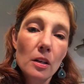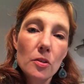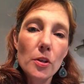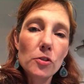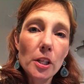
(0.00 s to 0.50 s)

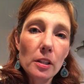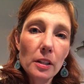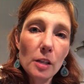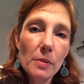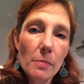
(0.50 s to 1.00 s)
So I shared a
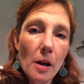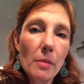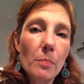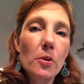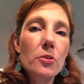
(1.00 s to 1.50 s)
little bit about
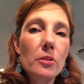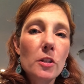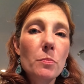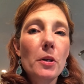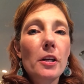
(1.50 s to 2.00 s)
my personal
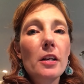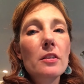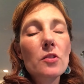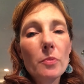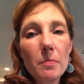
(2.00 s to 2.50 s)

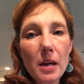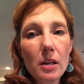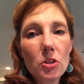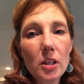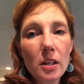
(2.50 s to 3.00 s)
experience with
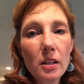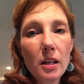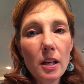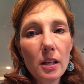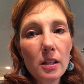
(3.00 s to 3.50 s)
managing
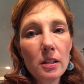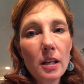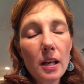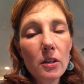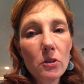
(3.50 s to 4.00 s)
in
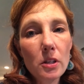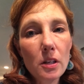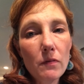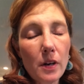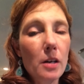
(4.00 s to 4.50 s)
a union
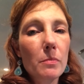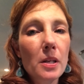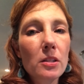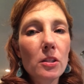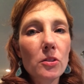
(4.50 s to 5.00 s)

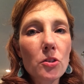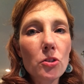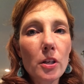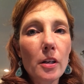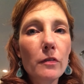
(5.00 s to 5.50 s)
environment. I'll just
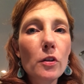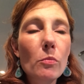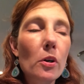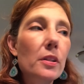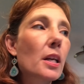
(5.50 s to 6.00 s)
share a few
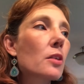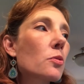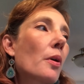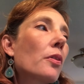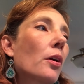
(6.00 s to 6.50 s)
more things
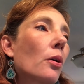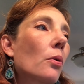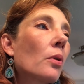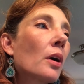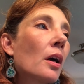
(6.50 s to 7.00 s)
with
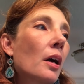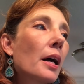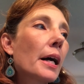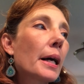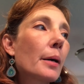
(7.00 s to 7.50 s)
you.
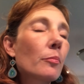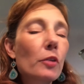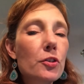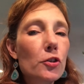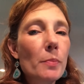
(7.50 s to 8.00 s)

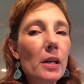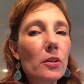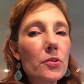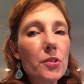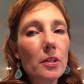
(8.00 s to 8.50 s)
Research
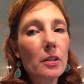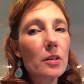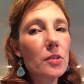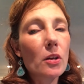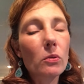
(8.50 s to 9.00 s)
Medical Center
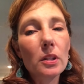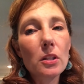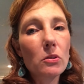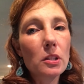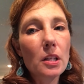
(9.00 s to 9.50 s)
is the only
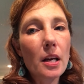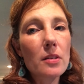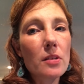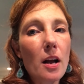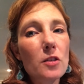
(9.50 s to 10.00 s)

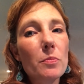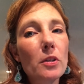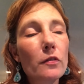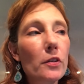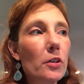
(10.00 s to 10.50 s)
unionized
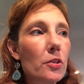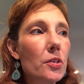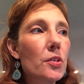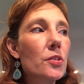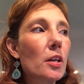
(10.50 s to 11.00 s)
hospital for
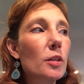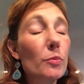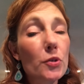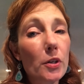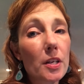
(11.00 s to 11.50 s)
nurses on the
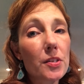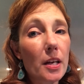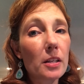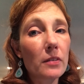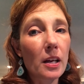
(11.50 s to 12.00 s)
Missouri
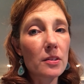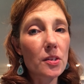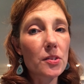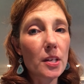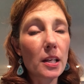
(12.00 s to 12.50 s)
side of
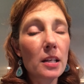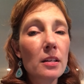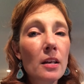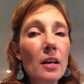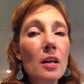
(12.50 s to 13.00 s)
Kansas City.
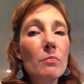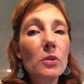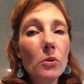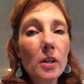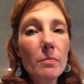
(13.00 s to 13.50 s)

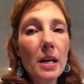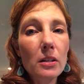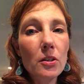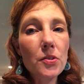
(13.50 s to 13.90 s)
Menorah Medical